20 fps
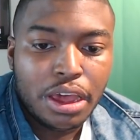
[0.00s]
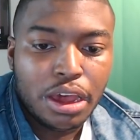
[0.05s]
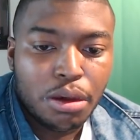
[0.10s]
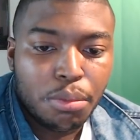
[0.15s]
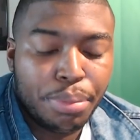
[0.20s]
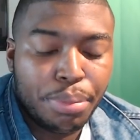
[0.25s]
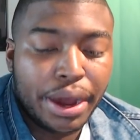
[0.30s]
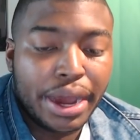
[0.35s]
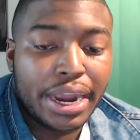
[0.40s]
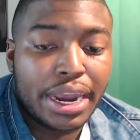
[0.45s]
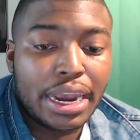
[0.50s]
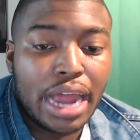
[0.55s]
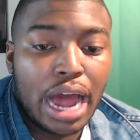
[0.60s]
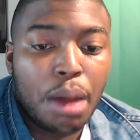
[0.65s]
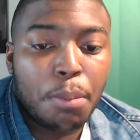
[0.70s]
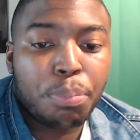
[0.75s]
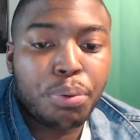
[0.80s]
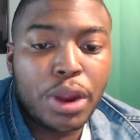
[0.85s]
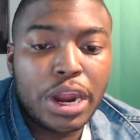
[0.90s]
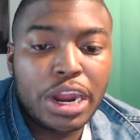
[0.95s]
But
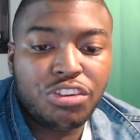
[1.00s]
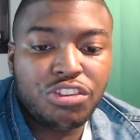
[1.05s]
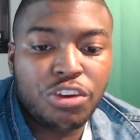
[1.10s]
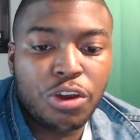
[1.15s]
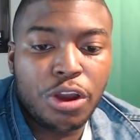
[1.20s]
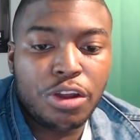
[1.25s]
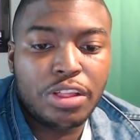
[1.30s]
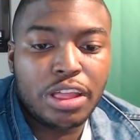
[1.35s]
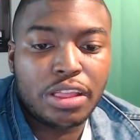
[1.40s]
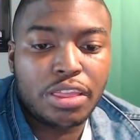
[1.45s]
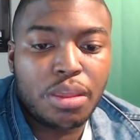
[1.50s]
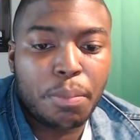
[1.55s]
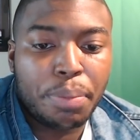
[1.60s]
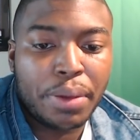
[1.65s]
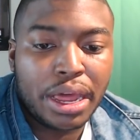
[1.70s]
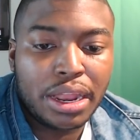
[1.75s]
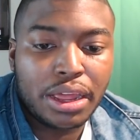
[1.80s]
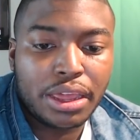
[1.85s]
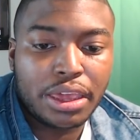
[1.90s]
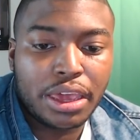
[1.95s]
I'm pretty sure the
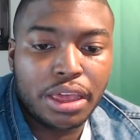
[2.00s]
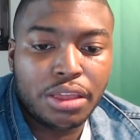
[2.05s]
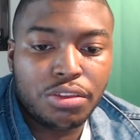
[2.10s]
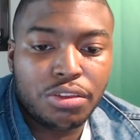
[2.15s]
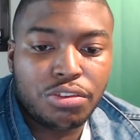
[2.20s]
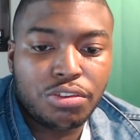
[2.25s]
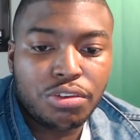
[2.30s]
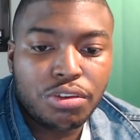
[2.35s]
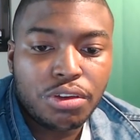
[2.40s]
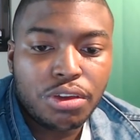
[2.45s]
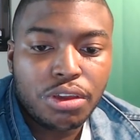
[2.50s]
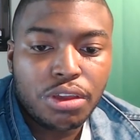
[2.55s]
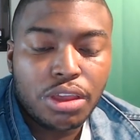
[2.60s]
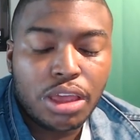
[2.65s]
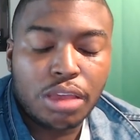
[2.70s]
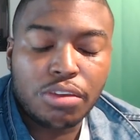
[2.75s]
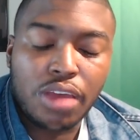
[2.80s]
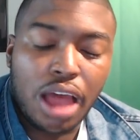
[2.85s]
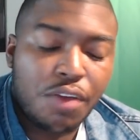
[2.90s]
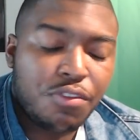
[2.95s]
Pelicans,
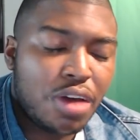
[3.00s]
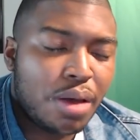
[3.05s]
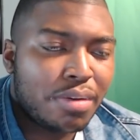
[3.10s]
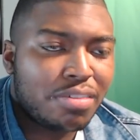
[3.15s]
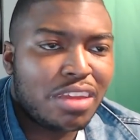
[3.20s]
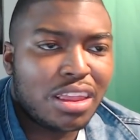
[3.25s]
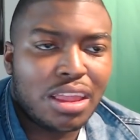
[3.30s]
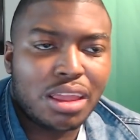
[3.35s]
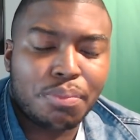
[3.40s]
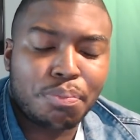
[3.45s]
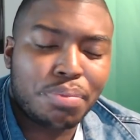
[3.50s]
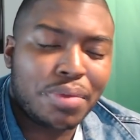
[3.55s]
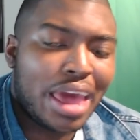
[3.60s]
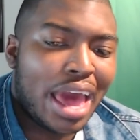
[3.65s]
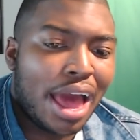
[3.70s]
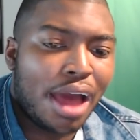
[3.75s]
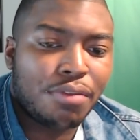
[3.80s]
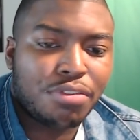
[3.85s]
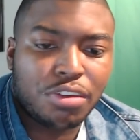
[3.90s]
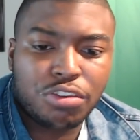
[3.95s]
if I said the
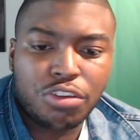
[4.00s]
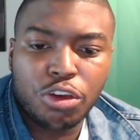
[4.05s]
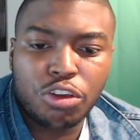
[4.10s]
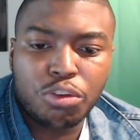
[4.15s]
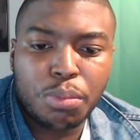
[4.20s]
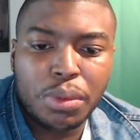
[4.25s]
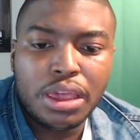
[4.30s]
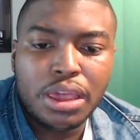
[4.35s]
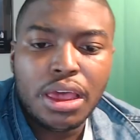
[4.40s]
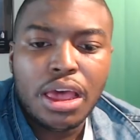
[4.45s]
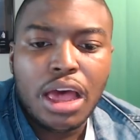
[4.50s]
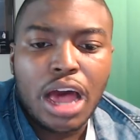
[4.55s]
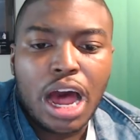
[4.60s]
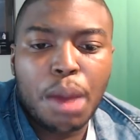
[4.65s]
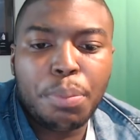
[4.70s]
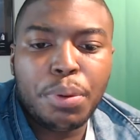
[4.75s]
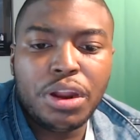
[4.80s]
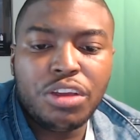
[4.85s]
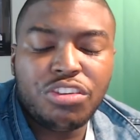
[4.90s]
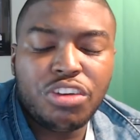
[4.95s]
Cavs, excuse me, I'm
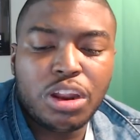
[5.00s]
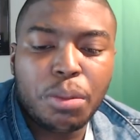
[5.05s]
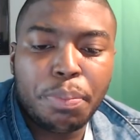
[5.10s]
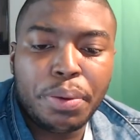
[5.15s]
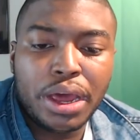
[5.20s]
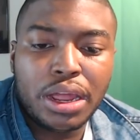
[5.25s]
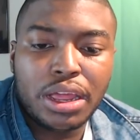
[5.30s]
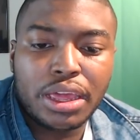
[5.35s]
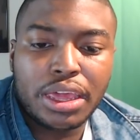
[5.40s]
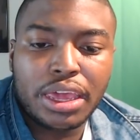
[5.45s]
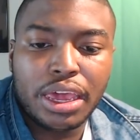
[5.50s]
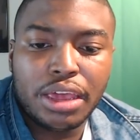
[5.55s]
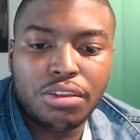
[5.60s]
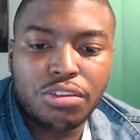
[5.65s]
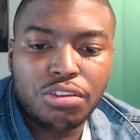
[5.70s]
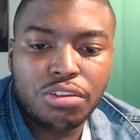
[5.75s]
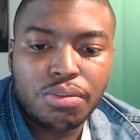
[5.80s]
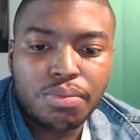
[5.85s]
pretty sure the Pelicans